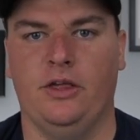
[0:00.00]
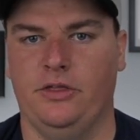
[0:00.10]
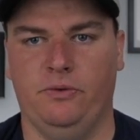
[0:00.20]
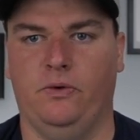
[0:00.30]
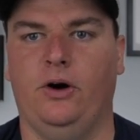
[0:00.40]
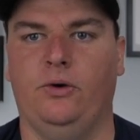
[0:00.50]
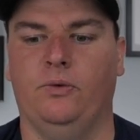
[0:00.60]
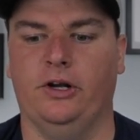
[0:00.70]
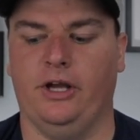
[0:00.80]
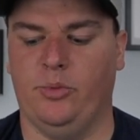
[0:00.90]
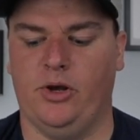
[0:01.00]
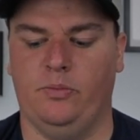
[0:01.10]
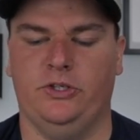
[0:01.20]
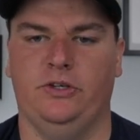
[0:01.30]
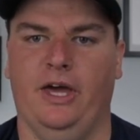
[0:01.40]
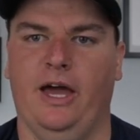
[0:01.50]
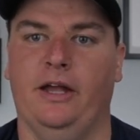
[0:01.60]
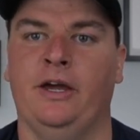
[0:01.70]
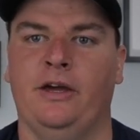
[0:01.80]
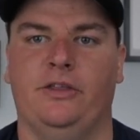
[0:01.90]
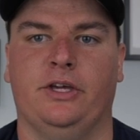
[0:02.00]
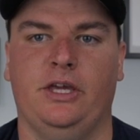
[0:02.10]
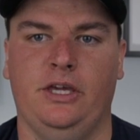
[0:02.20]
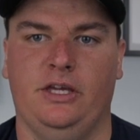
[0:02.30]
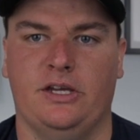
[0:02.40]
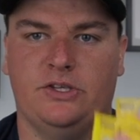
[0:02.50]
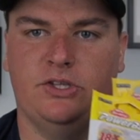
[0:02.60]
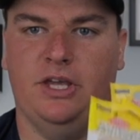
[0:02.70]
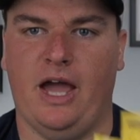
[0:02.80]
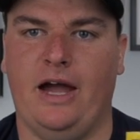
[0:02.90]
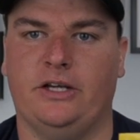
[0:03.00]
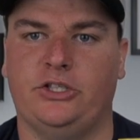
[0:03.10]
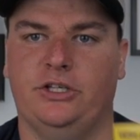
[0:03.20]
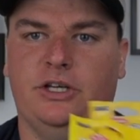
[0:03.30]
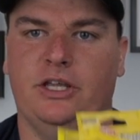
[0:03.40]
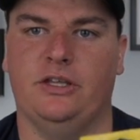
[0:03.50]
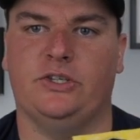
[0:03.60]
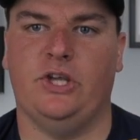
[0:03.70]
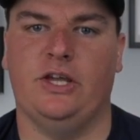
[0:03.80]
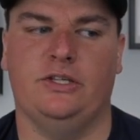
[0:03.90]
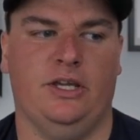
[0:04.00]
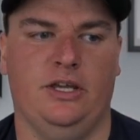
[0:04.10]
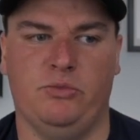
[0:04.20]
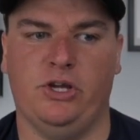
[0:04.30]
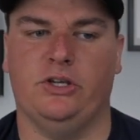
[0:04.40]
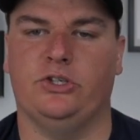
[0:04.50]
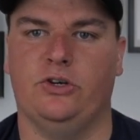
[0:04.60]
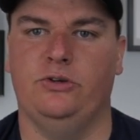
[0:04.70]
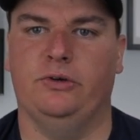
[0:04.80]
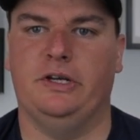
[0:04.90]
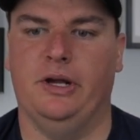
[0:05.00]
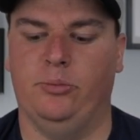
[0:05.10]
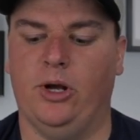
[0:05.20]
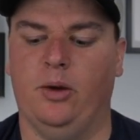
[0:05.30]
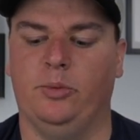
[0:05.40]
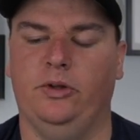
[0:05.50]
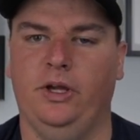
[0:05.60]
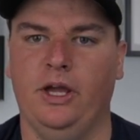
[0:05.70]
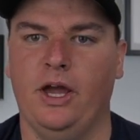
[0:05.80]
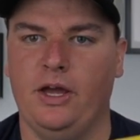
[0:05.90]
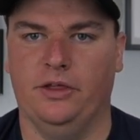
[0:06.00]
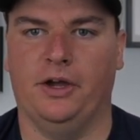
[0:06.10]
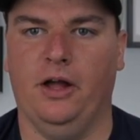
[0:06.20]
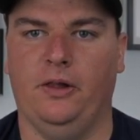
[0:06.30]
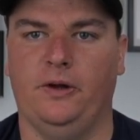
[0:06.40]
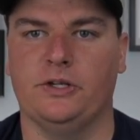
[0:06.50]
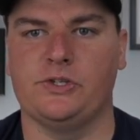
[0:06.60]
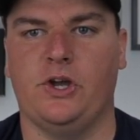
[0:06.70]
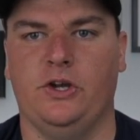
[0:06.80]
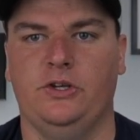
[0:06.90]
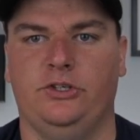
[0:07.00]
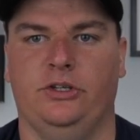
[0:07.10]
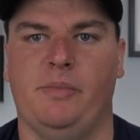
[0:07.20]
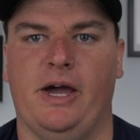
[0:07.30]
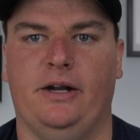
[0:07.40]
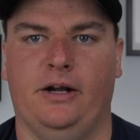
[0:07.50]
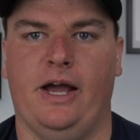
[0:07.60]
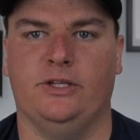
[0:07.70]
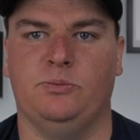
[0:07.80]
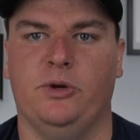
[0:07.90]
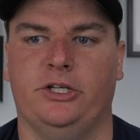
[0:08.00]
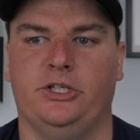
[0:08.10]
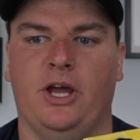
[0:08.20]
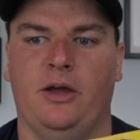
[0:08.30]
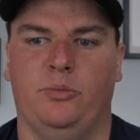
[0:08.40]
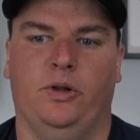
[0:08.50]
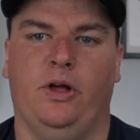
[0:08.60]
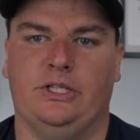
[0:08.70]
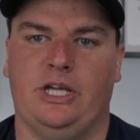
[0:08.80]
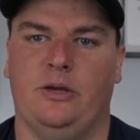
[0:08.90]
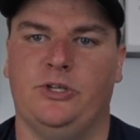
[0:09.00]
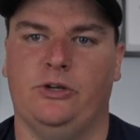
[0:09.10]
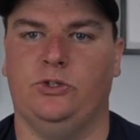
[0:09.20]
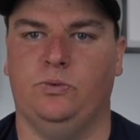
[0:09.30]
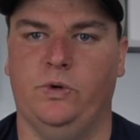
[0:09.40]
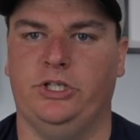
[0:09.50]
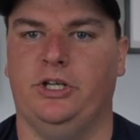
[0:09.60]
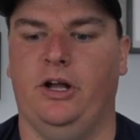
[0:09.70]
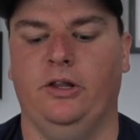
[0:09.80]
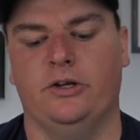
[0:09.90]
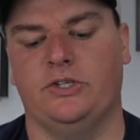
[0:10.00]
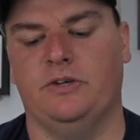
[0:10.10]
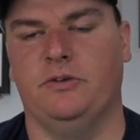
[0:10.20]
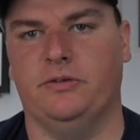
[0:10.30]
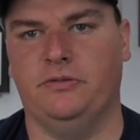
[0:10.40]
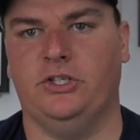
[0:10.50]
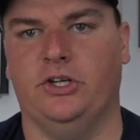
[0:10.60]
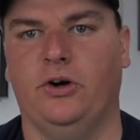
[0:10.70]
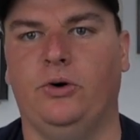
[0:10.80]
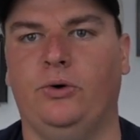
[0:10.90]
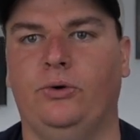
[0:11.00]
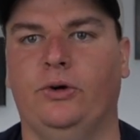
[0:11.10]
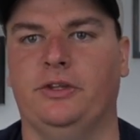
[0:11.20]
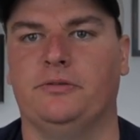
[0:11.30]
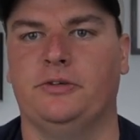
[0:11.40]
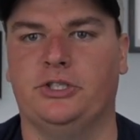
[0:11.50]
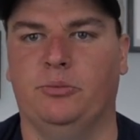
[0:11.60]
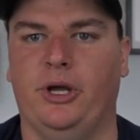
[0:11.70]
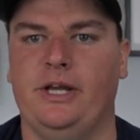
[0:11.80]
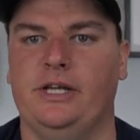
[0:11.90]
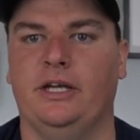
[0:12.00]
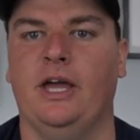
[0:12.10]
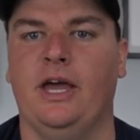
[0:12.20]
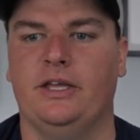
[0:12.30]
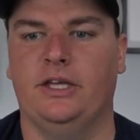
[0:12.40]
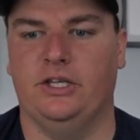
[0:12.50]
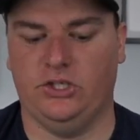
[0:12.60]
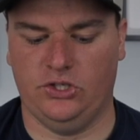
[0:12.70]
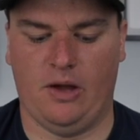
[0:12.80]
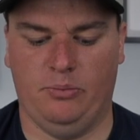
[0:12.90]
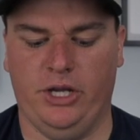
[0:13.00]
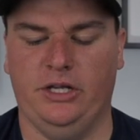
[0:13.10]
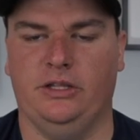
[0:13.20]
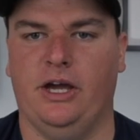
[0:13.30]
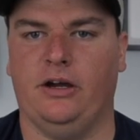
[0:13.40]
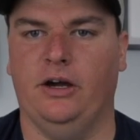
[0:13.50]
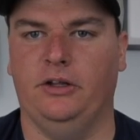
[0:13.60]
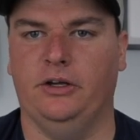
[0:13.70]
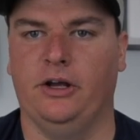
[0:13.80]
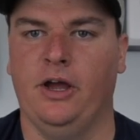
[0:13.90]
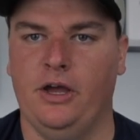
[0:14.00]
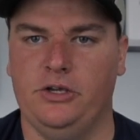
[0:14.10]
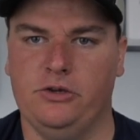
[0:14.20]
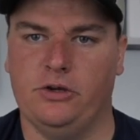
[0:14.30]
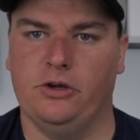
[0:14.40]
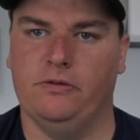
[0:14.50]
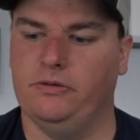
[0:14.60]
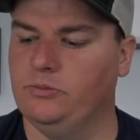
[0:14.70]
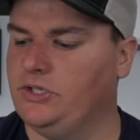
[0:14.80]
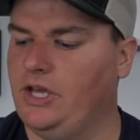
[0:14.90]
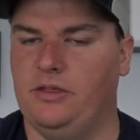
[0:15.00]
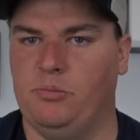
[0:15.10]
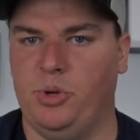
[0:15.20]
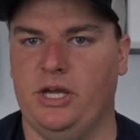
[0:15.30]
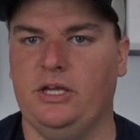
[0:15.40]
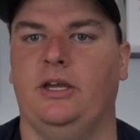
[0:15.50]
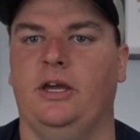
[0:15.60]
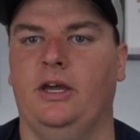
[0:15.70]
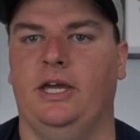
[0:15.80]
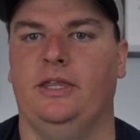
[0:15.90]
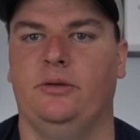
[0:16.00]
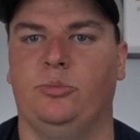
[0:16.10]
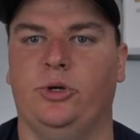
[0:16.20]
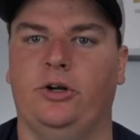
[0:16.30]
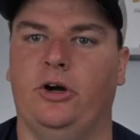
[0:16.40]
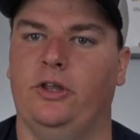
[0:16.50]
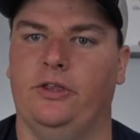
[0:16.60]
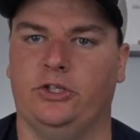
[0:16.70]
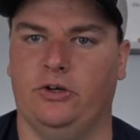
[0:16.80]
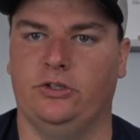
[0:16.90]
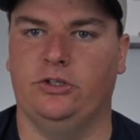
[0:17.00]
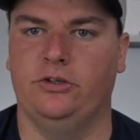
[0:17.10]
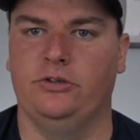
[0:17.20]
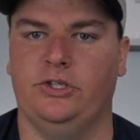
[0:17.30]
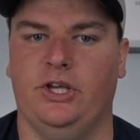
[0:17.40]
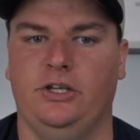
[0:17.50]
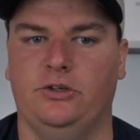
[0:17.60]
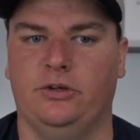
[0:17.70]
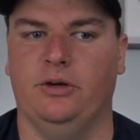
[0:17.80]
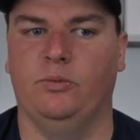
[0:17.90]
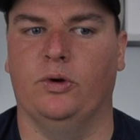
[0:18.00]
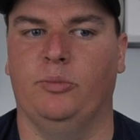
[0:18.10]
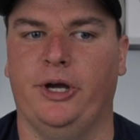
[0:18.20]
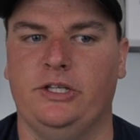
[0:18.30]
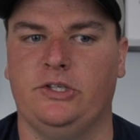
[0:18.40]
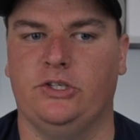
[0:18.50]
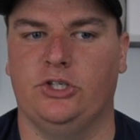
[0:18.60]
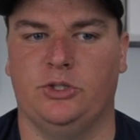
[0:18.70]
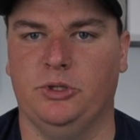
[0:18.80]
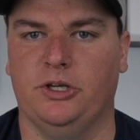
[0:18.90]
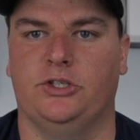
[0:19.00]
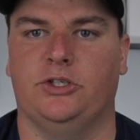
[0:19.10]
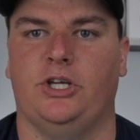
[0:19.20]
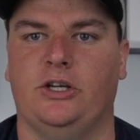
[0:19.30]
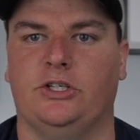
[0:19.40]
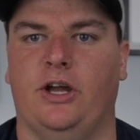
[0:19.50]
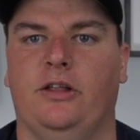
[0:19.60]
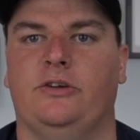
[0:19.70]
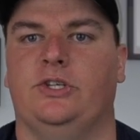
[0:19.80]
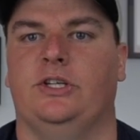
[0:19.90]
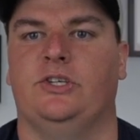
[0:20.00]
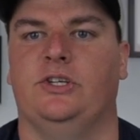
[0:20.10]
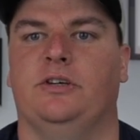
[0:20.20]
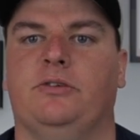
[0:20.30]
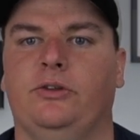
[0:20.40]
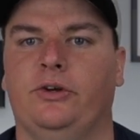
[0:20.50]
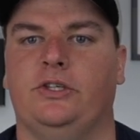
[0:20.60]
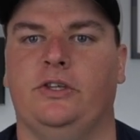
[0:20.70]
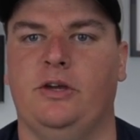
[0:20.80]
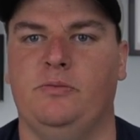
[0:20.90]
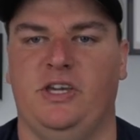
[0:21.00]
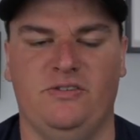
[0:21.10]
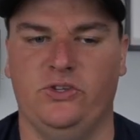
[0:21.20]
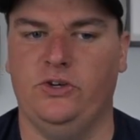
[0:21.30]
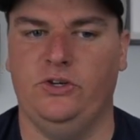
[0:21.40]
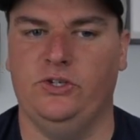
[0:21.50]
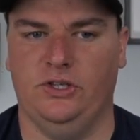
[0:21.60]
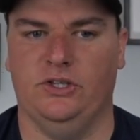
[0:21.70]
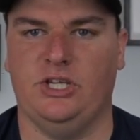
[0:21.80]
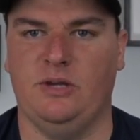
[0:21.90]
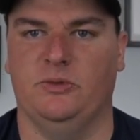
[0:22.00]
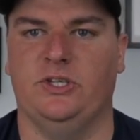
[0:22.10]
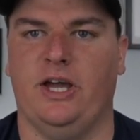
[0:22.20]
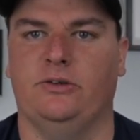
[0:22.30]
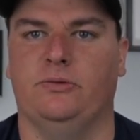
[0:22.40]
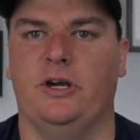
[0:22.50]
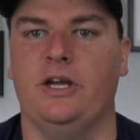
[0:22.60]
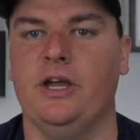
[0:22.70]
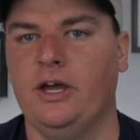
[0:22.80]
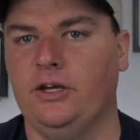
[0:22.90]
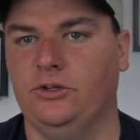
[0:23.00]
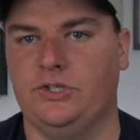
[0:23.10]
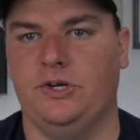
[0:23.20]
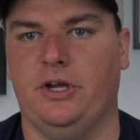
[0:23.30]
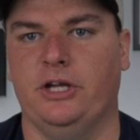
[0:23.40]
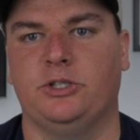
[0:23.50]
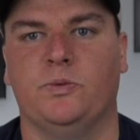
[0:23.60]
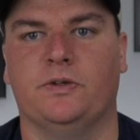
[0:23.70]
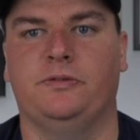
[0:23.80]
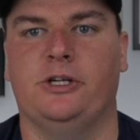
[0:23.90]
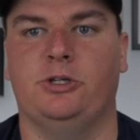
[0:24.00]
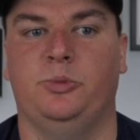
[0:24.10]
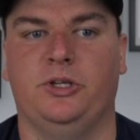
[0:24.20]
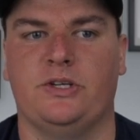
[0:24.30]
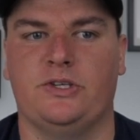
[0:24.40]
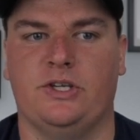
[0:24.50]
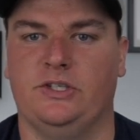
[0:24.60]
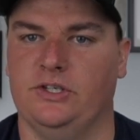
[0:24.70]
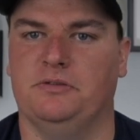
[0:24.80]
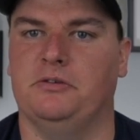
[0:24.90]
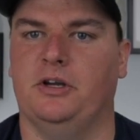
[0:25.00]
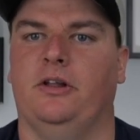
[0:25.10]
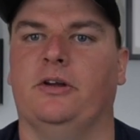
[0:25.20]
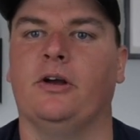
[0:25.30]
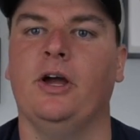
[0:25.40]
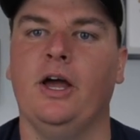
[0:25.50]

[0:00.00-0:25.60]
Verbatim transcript: They will all work, I promise you that. The key is the action and the scent and making sure you rig it up properly. The color does not usually matter as much but a lot of times i will switch colors. If you're fishing a hole and the fish are biting, then they stop biting that color. You can go from, say, the pink and then put on the chartreuse and you'll get more bites just because you changed colors and it's a different look to them. Even though you're using the same exact rig, you'll still catch more fish because it's a different color.